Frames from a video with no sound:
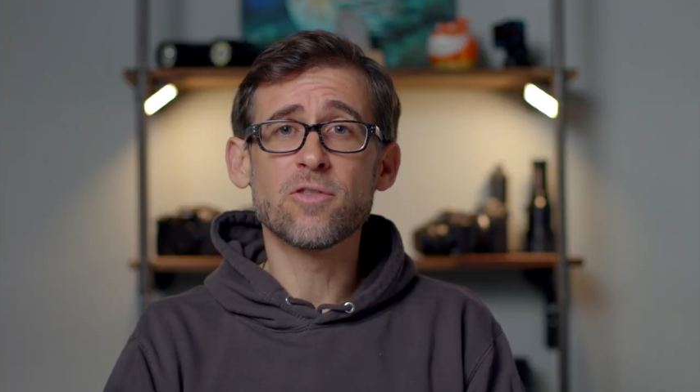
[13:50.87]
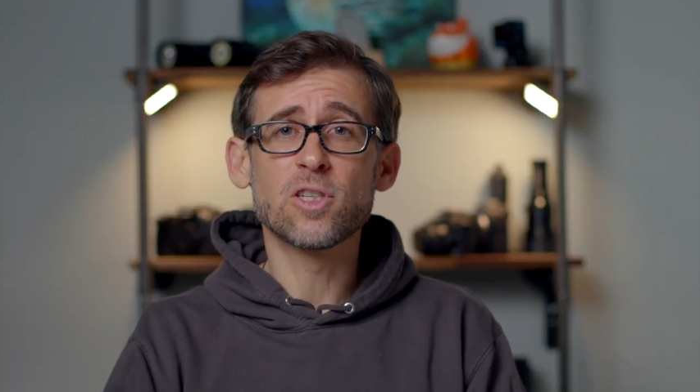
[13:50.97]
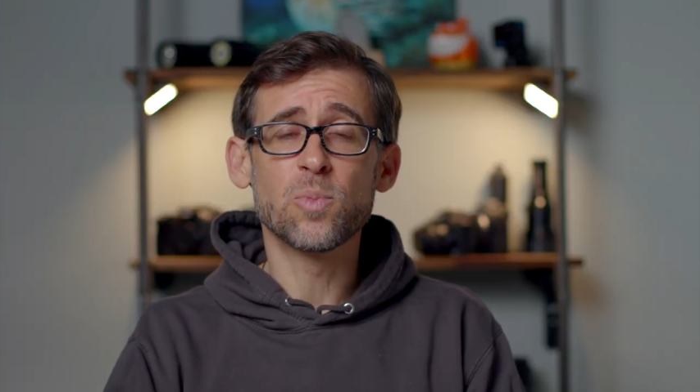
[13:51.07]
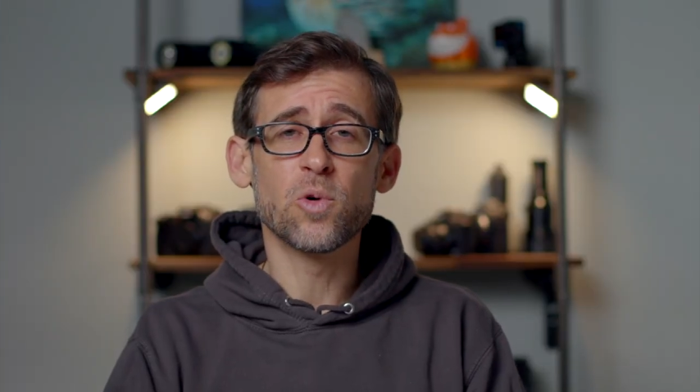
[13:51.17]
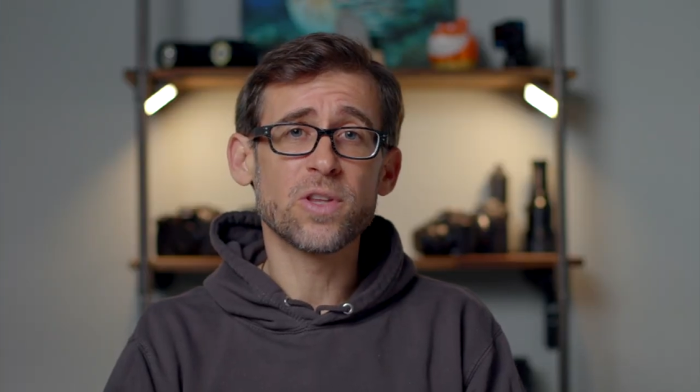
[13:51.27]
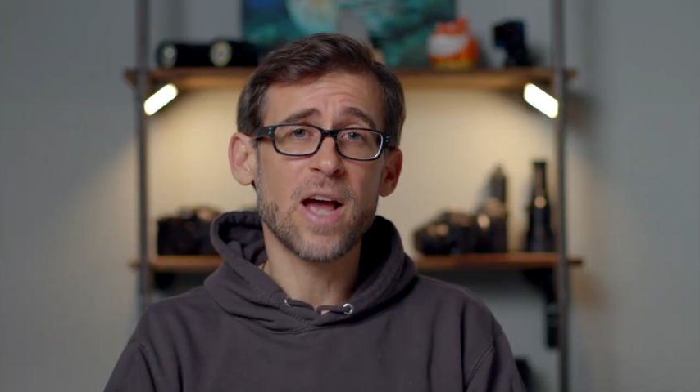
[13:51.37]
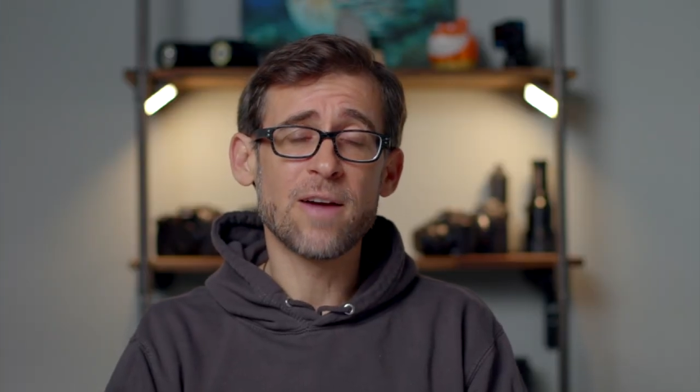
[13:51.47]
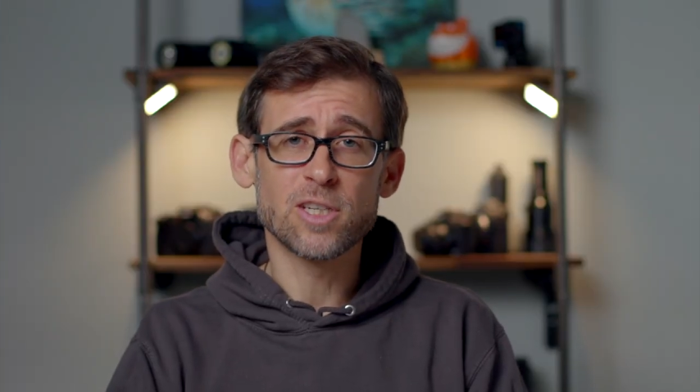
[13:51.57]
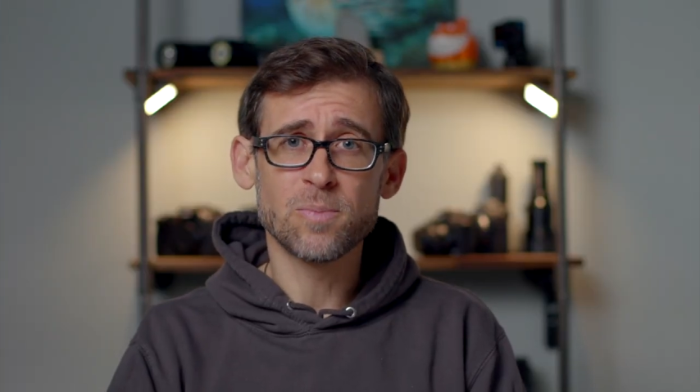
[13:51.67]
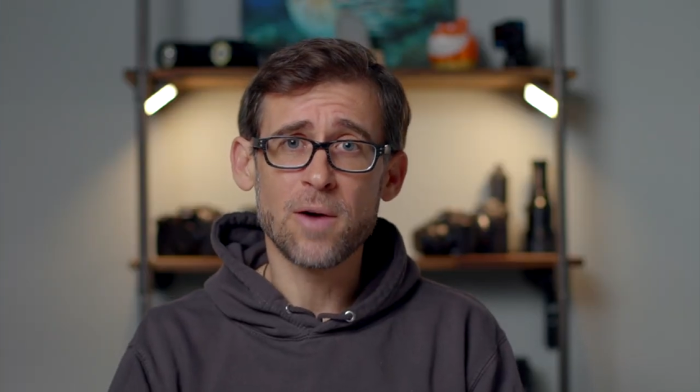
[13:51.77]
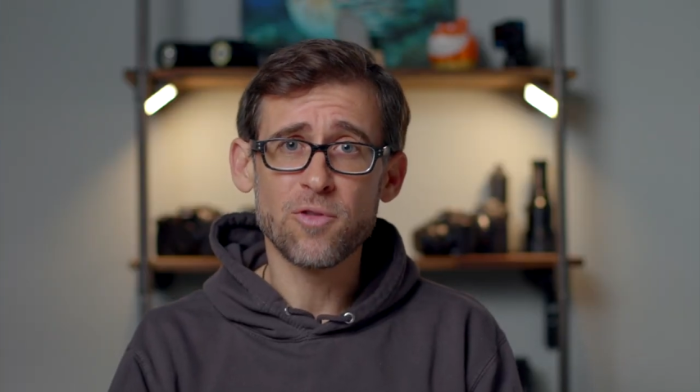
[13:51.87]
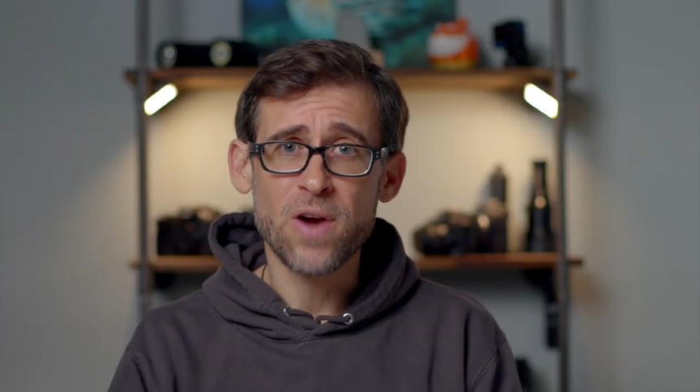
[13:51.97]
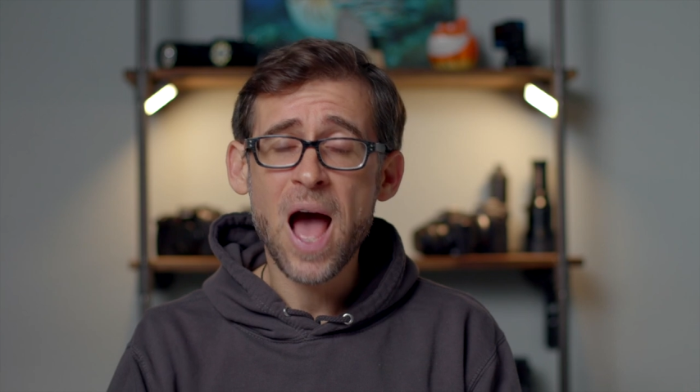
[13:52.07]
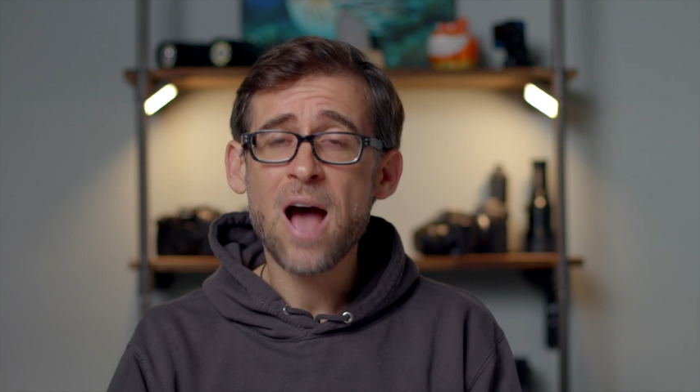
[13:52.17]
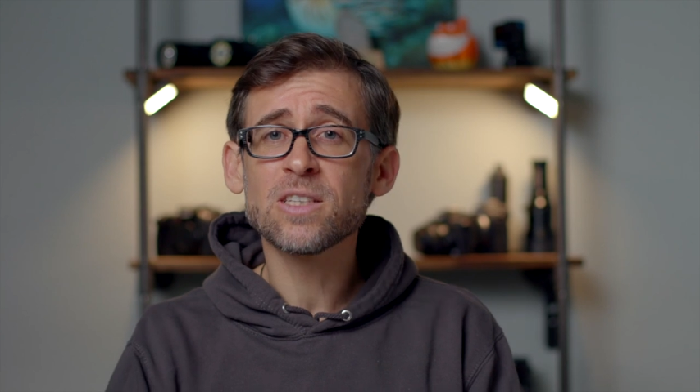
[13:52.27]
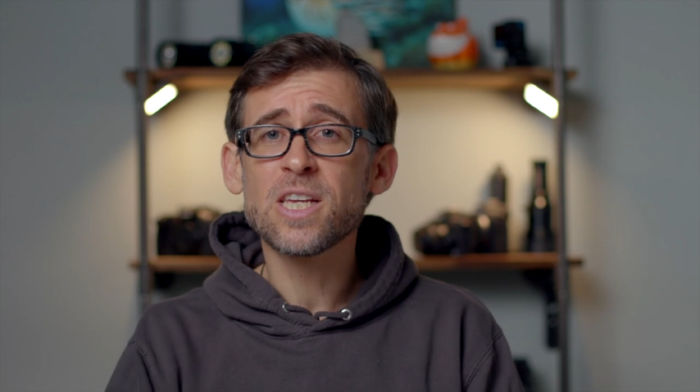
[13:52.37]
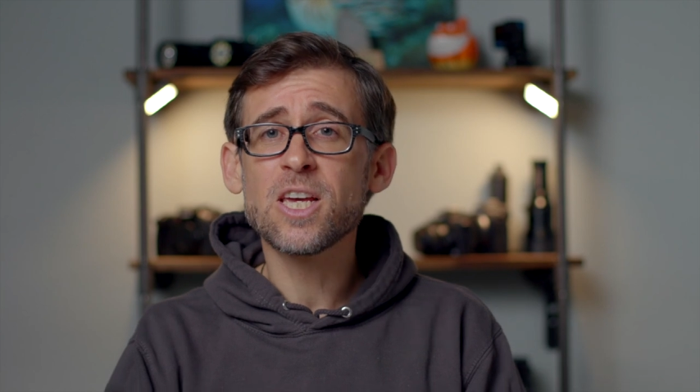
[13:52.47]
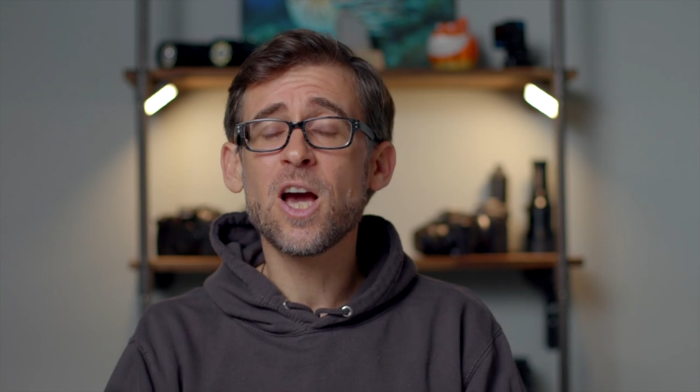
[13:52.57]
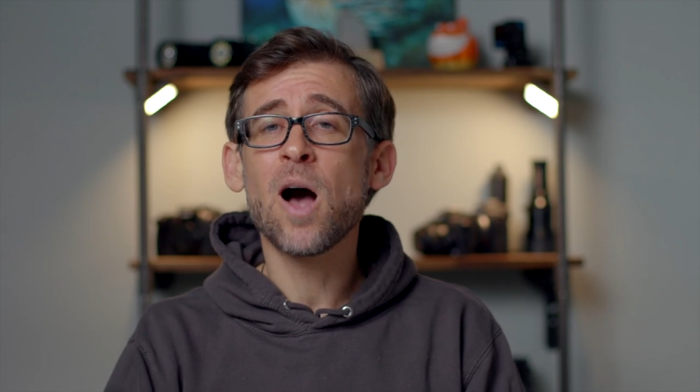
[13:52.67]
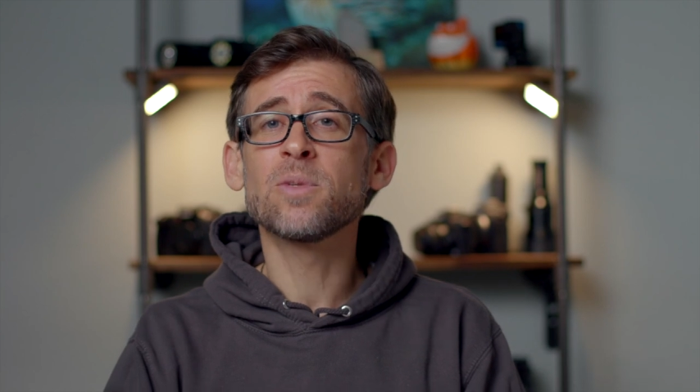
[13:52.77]
SportDiver smartphone
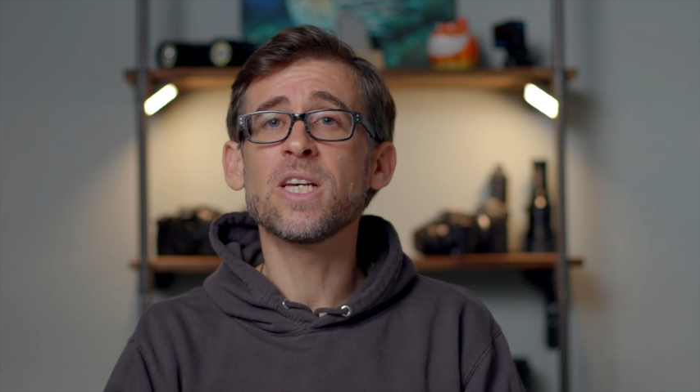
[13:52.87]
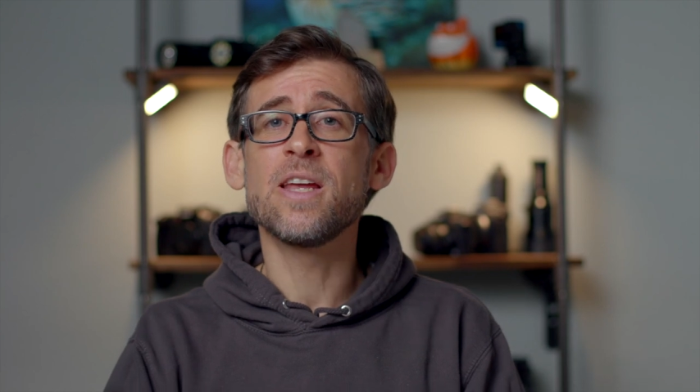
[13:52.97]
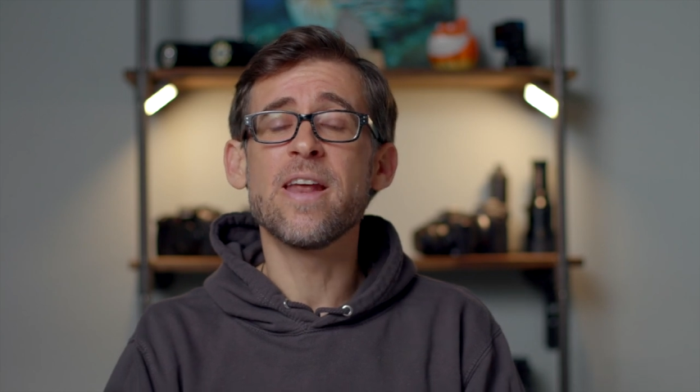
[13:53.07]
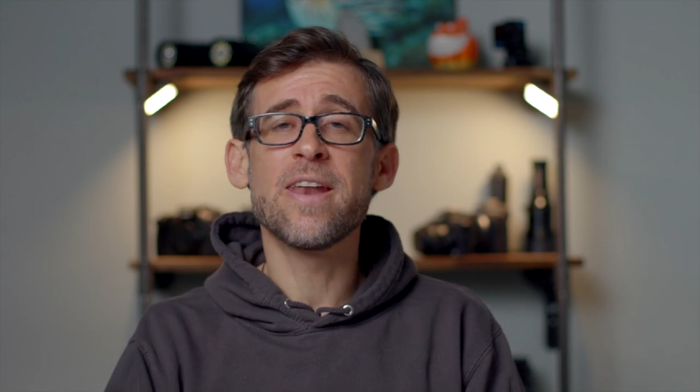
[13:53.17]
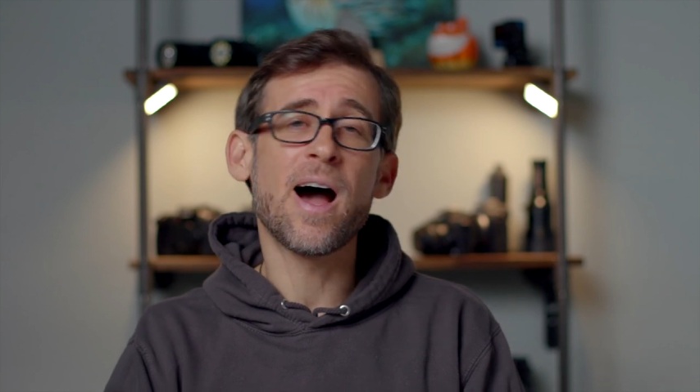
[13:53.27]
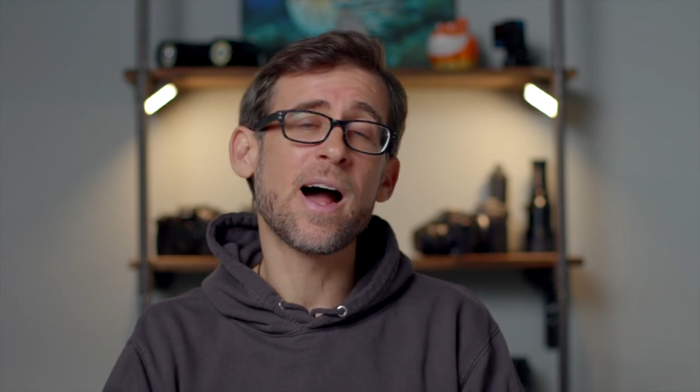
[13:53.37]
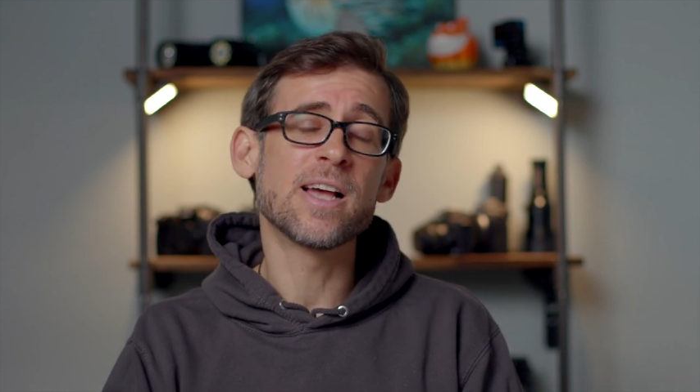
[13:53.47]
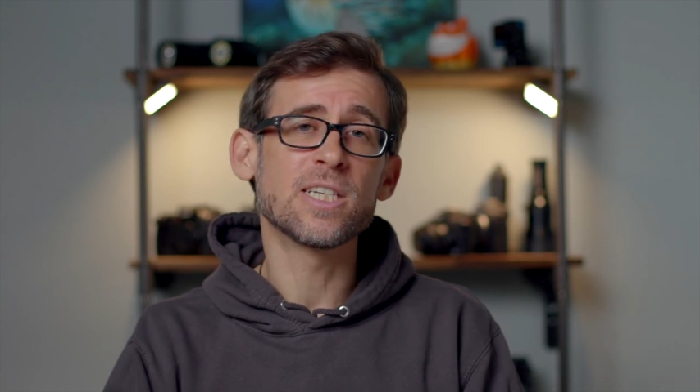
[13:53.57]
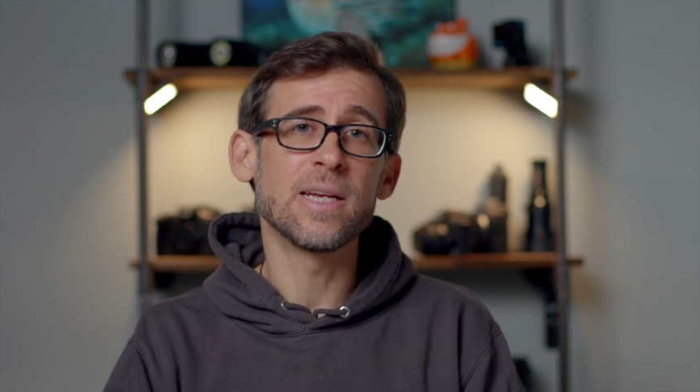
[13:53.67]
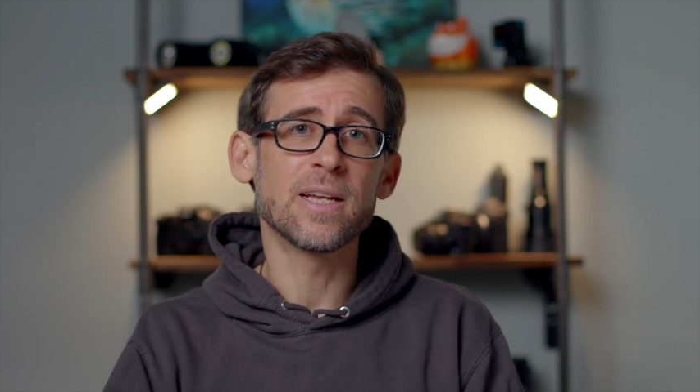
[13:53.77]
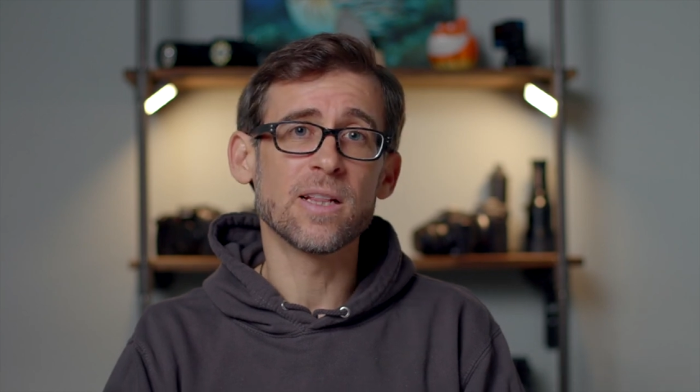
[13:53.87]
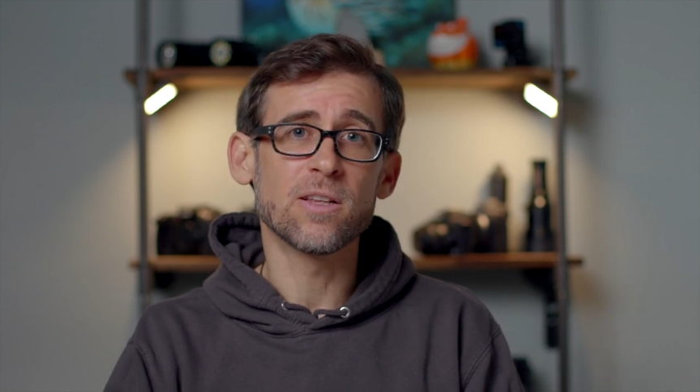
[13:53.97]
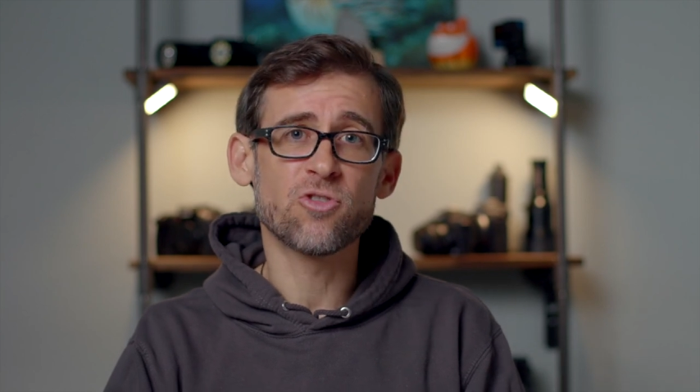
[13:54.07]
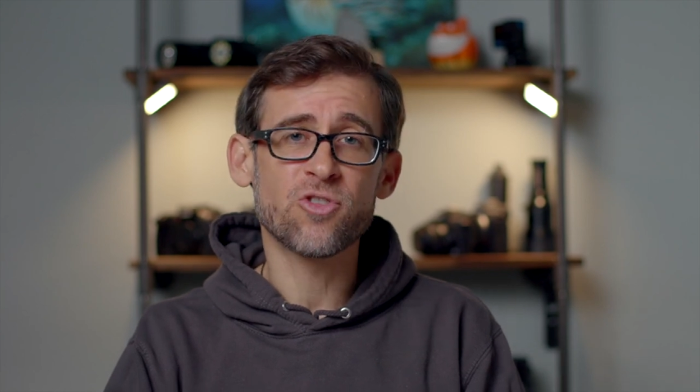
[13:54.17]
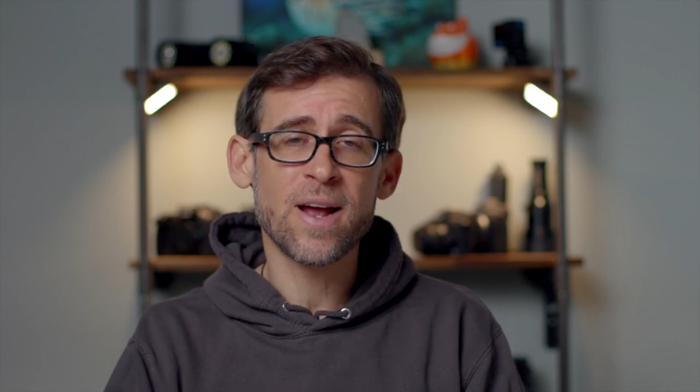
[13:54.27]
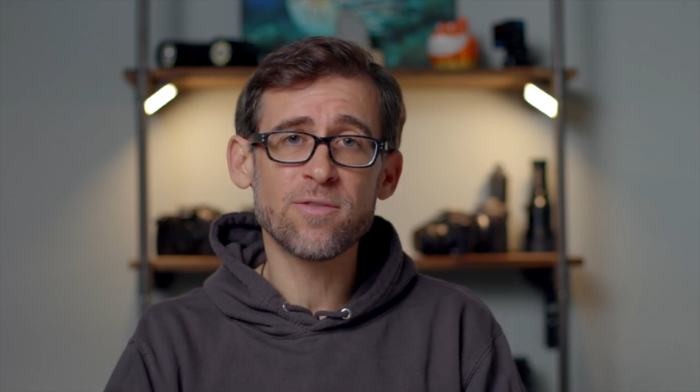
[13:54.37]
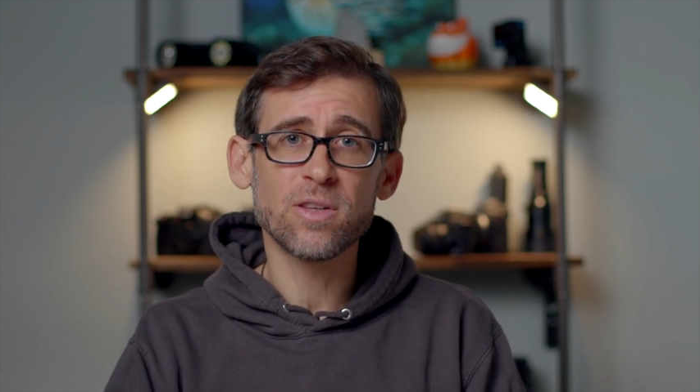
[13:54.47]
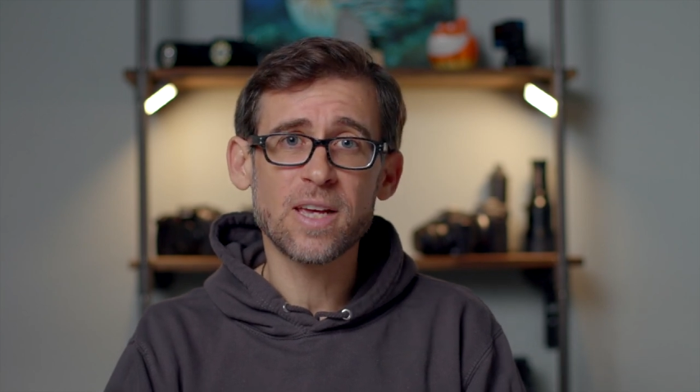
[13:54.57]
housing comes in a nice little travel